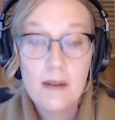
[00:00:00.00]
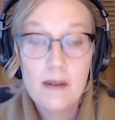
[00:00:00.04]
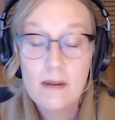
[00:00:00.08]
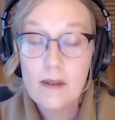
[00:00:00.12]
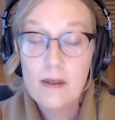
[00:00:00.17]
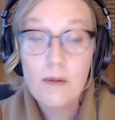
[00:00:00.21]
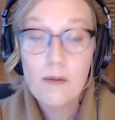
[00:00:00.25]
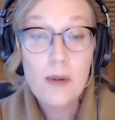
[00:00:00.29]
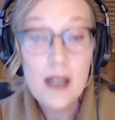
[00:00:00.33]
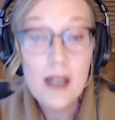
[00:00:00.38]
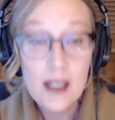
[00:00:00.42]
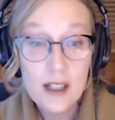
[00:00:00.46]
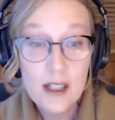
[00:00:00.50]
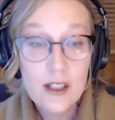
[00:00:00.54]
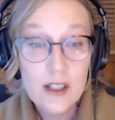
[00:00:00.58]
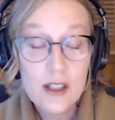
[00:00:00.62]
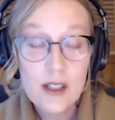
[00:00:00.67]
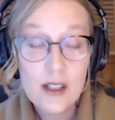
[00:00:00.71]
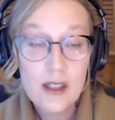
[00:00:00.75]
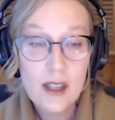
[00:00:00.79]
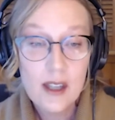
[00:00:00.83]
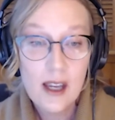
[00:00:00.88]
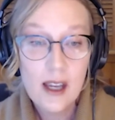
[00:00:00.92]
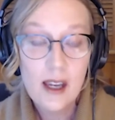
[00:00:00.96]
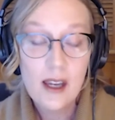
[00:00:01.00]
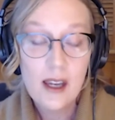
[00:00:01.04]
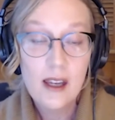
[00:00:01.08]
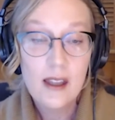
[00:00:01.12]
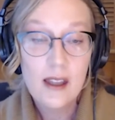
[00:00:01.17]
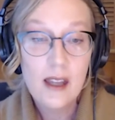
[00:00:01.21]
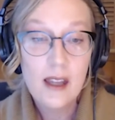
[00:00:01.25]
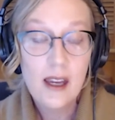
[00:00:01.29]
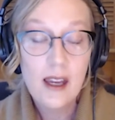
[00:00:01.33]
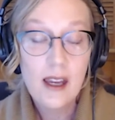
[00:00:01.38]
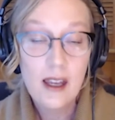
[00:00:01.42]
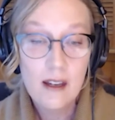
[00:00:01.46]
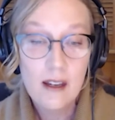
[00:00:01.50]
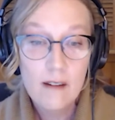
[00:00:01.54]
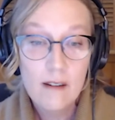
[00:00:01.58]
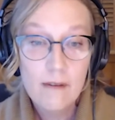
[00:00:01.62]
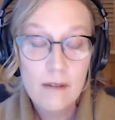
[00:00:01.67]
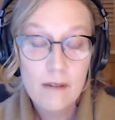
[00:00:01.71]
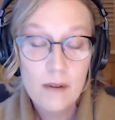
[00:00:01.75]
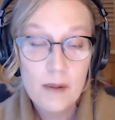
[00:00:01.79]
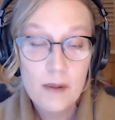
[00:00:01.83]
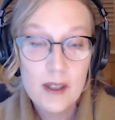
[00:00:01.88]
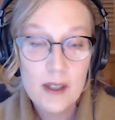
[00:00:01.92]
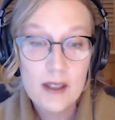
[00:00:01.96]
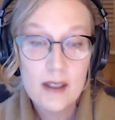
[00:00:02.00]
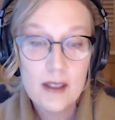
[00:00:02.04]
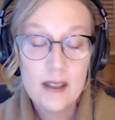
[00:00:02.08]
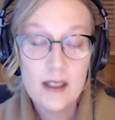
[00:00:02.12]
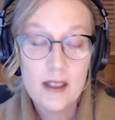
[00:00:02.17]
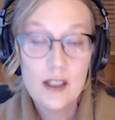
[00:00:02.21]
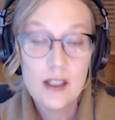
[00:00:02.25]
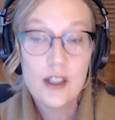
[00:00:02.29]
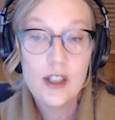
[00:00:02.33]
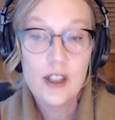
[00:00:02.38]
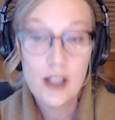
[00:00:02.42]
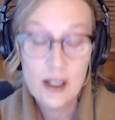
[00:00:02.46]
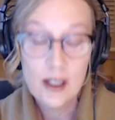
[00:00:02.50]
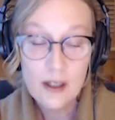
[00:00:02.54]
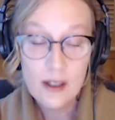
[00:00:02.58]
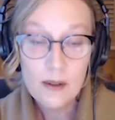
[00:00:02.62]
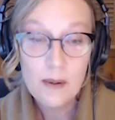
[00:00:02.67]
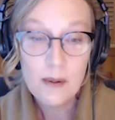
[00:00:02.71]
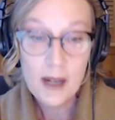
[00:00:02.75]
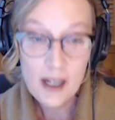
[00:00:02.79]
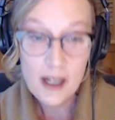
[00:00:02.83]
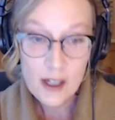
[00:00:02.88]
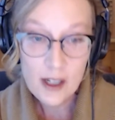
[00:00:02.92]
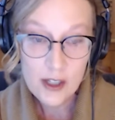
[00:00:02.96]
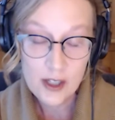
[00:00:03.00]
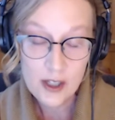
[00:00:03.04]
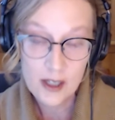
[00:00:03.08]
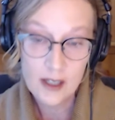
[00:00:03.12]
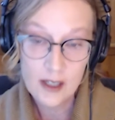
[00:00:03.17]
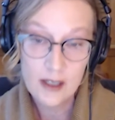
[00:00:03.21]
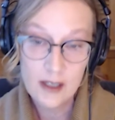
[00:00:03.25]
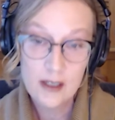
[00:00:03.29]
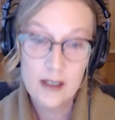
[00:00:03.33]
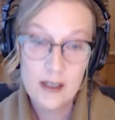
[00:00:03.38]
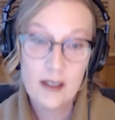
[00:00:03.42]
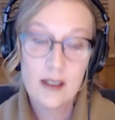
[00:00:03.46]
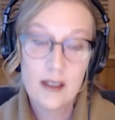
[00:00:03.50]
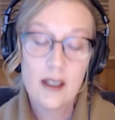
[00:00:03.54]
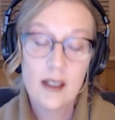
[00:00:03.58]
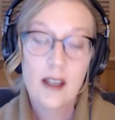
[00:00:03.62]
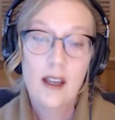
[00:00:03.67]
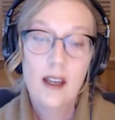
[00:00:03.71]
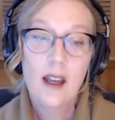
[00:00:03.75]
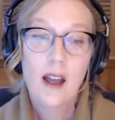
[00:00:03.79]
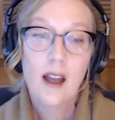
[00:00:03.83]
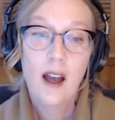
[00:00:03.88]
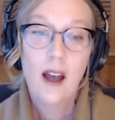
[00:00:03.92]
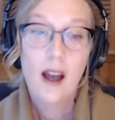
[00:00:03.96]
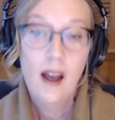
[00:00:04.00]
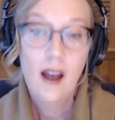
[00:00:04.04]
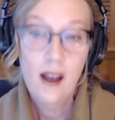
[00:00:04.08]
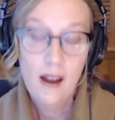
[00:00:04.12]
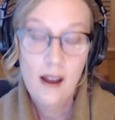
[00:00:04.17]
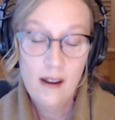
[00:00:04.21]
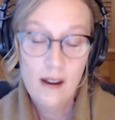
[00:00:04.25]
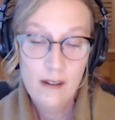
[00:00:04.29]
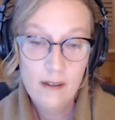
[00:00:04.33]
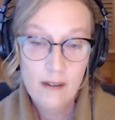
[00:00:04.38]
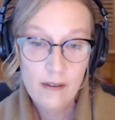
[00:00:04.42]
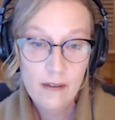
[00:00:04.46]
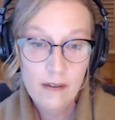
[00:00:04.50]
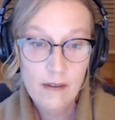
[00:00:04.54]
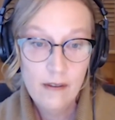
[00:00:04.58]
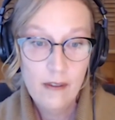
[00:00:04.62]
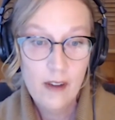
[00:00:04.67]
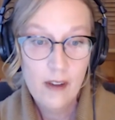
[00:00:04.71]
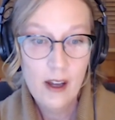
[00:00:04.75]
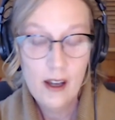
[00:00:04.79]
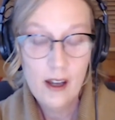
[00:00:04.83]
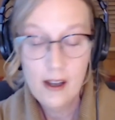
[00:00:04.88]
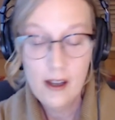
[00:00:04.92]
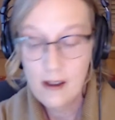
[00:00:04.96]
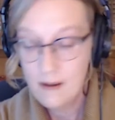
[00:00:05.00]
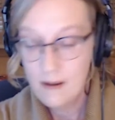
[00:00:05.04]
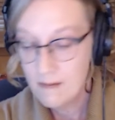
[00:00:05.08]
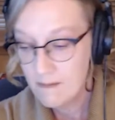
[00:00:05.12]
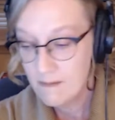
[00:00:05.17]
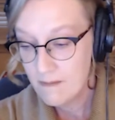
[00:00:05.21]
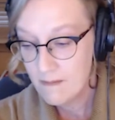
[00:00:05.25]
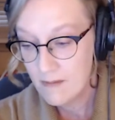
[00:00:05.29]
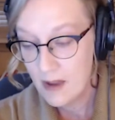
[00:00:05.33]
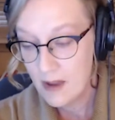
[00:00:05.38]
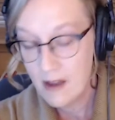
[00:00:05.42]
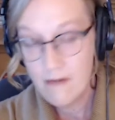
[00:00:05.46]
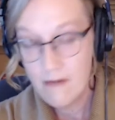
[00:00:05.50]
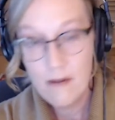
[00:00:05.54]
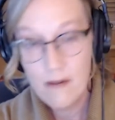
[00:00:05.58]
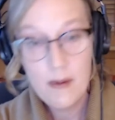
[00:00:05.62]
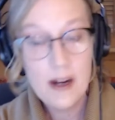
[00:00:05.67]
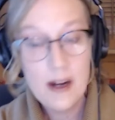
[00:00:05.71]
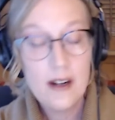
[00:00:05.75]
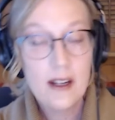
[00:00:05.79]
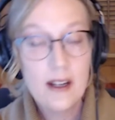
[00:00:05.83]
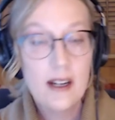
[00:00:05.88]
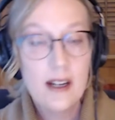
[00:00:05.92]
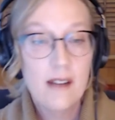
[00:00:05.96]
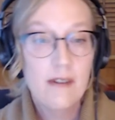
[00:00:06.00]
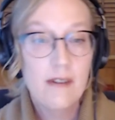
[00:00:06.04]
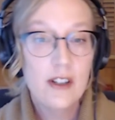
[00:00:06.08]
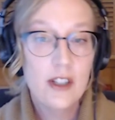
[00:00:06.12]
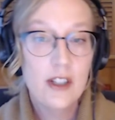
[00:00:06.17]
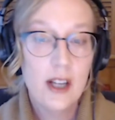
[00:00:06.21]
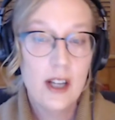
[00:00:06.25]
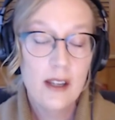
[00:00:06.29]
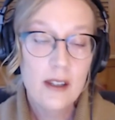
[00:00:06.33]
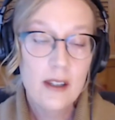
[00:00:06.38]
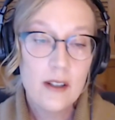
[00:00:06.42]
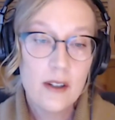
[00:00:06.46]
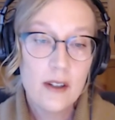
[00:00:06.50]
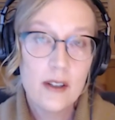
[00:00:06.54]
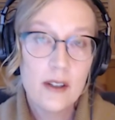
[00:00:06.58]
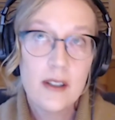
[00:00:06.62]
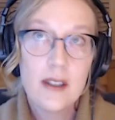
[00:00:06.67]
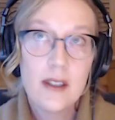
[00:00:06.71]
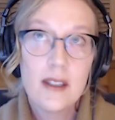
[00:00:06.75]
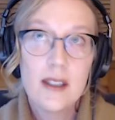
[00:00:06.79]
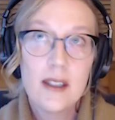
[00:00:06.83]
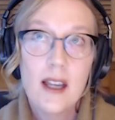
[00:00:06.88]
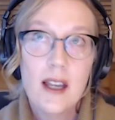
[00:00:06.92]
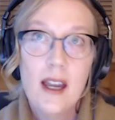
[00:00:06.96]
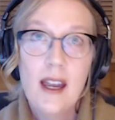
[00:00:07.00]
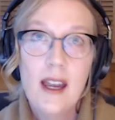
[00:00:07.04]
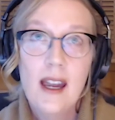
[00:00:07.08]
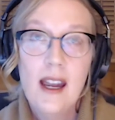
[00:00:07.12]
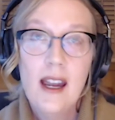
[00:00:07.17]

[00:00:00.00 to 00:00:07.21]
Reach. They influenced generations of American evangelicals.